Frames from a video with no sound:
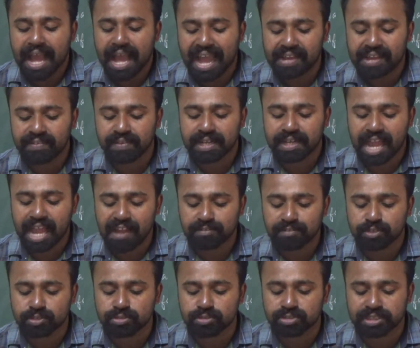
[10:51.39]
I will
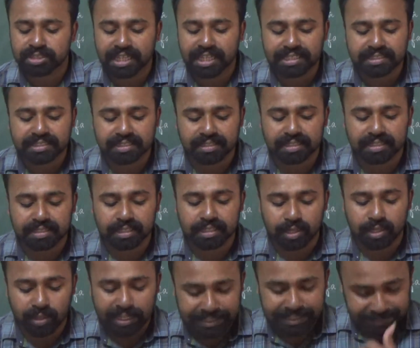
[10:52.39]
have to shelter in
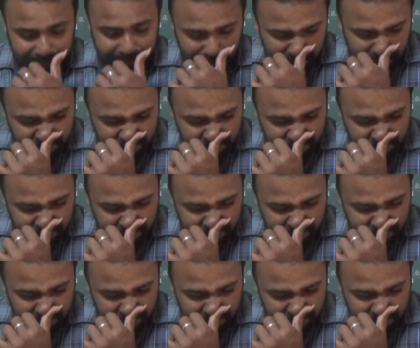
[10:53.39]
the ruins.